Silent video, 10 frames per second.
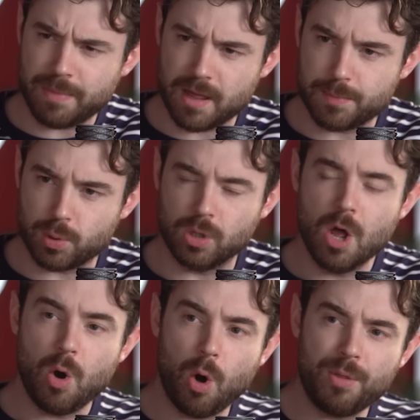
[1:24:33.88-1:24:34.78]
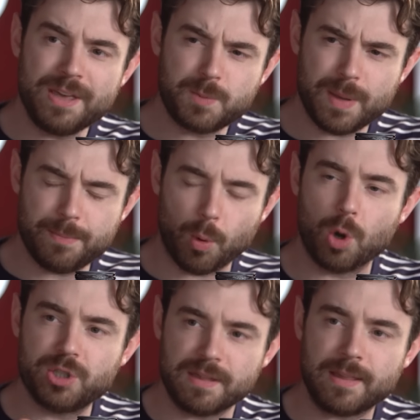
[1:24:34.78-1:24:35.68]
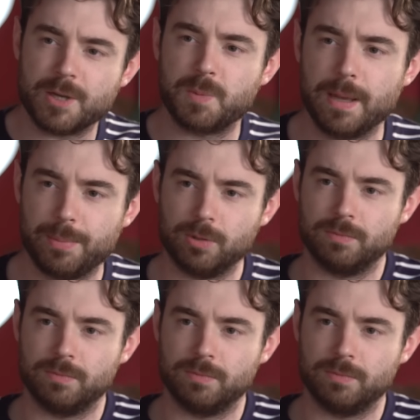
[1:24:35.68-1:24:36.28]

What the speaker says: by the pool? All these people, what do you think of those people?